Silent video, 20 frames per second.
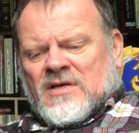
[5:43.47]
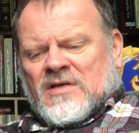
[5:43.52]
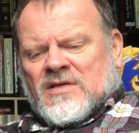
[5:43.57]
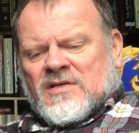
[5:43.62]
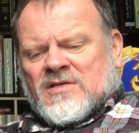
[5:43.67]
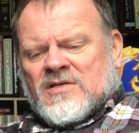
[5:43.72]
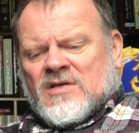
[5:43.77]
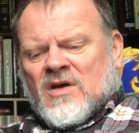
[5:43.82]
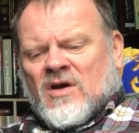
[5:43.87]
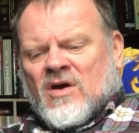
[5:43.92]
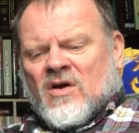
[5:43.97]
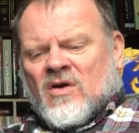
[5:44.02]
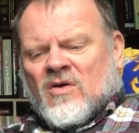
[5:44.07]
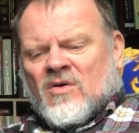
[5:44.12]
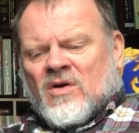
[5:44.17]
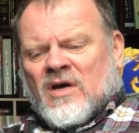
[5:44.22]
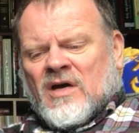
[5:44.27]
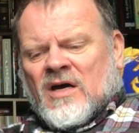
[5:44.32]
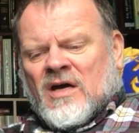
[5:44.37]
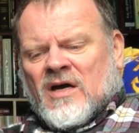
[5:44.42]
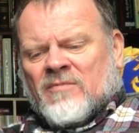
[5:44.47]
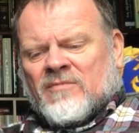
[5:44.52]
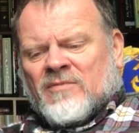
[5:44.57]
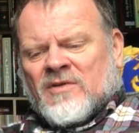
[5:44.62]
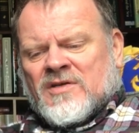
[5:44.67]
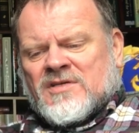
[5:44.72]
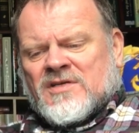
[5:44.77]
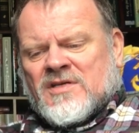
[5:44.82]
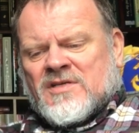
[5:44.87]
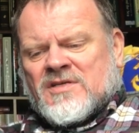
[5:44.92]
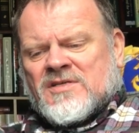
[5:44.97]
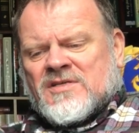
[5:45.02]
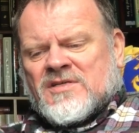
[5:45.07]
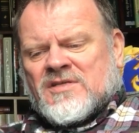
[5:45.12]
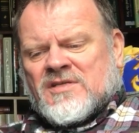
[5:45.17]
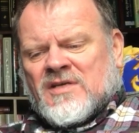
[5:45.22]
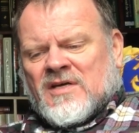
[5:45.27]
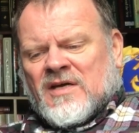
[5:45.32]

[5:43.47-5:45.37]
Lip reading: So this is,